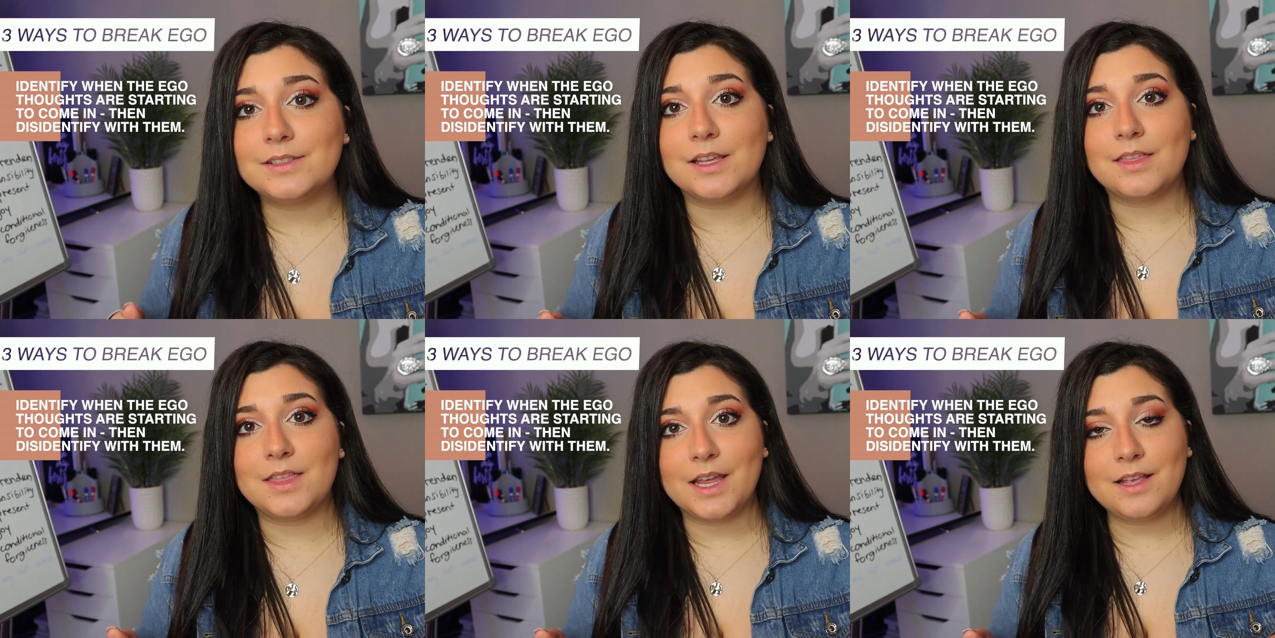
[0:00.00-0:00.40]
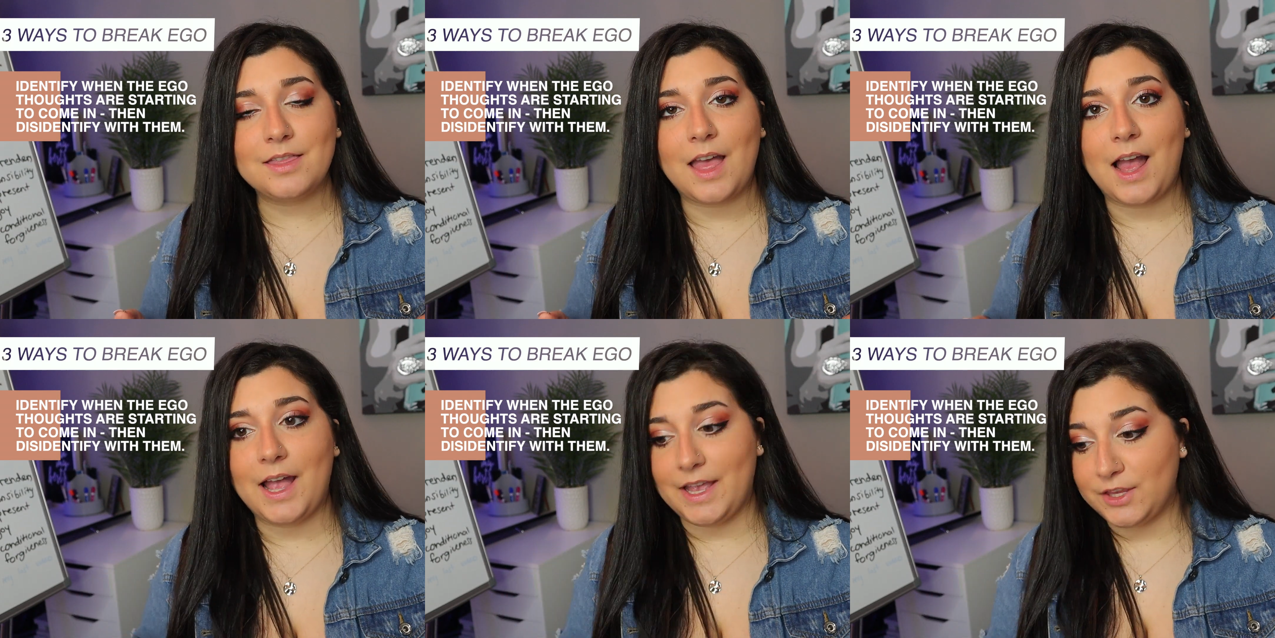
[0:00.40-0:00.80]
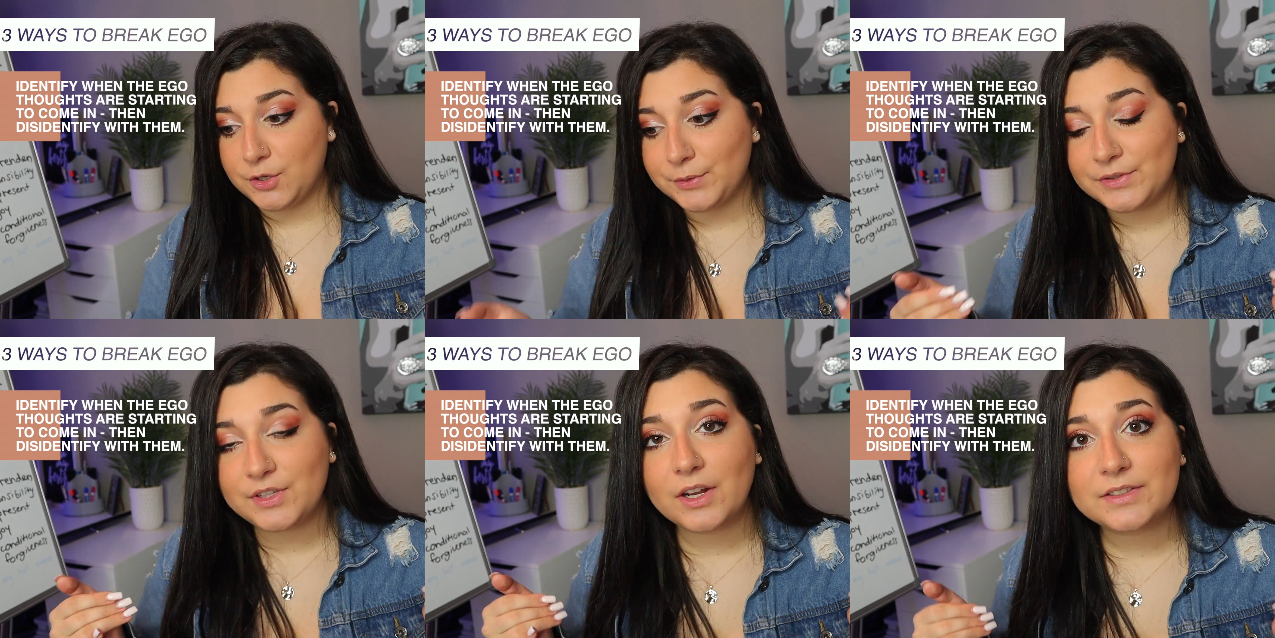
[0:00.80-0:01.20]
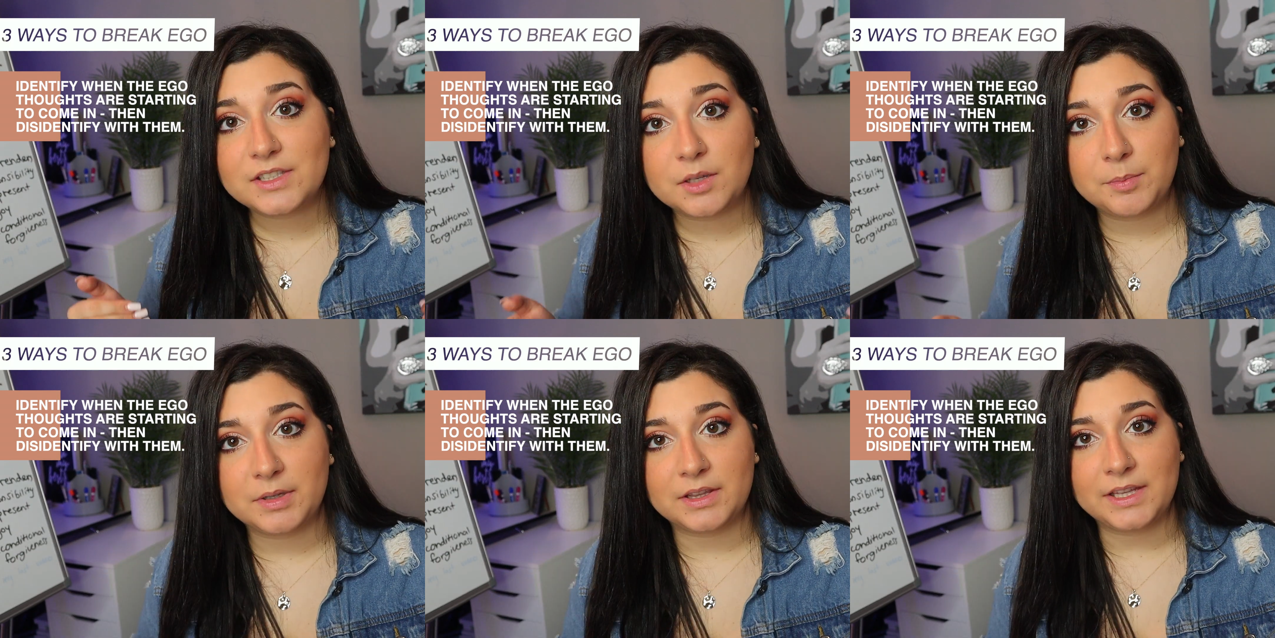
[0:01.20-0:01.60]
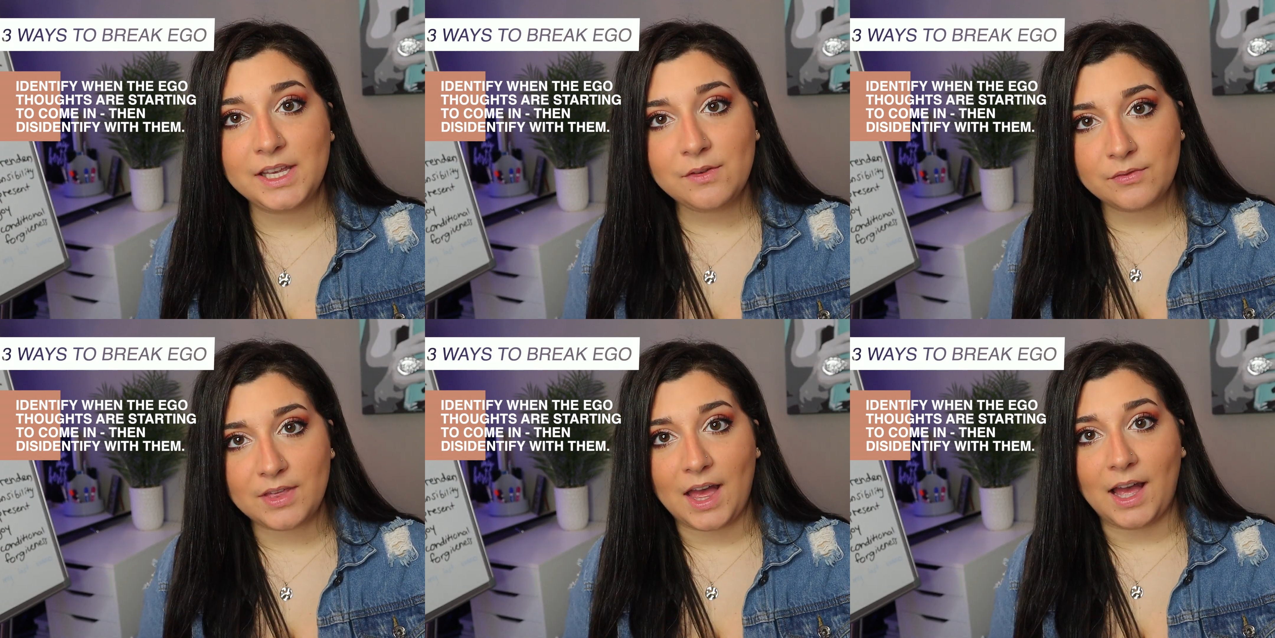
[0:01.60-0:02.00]
to think that and you start to
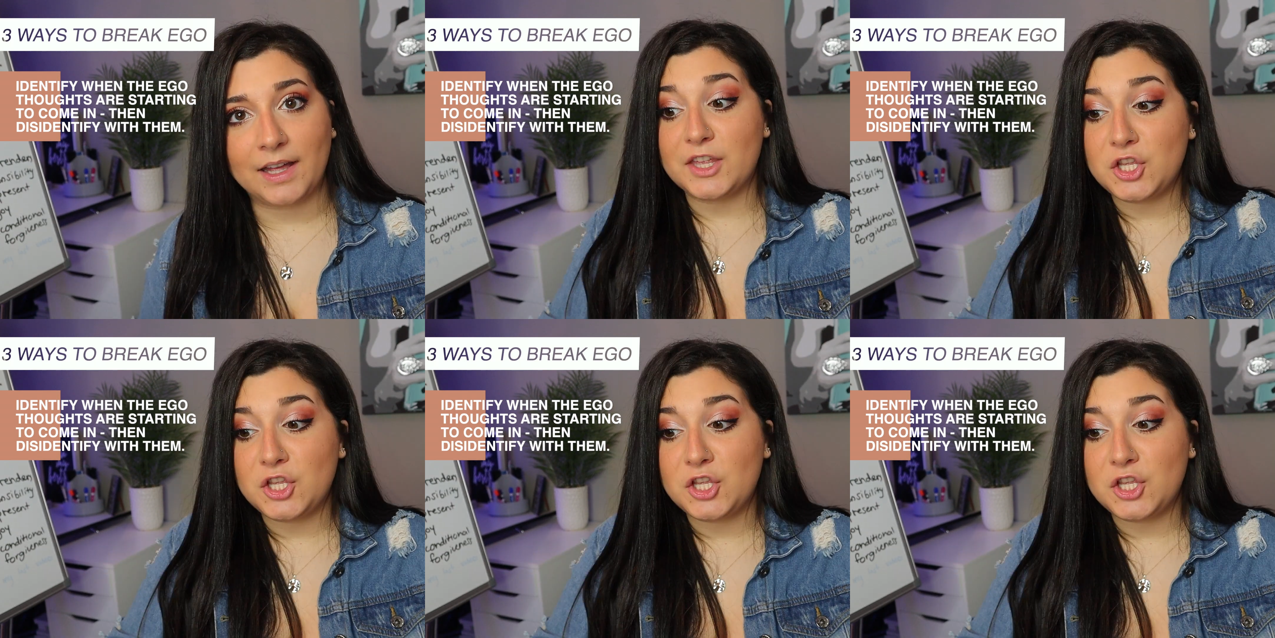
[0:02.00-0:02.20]
believe that,